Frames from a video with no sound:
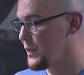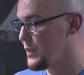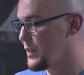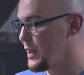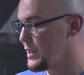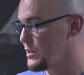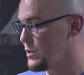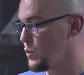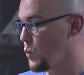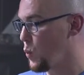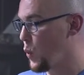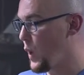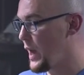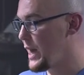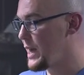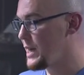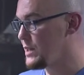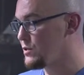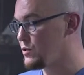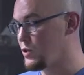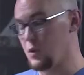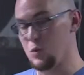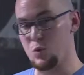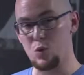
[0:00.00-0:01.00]
there's a
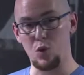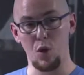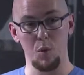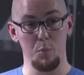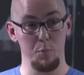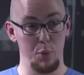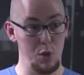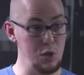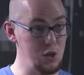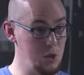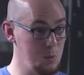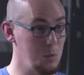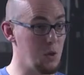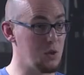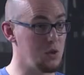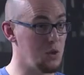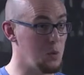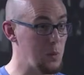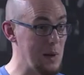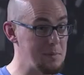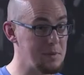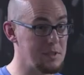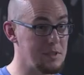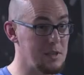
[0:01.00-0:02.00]
way to put them on
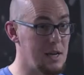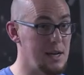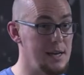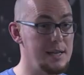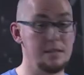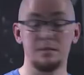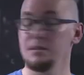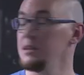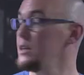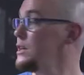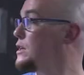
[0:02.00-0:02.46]
your website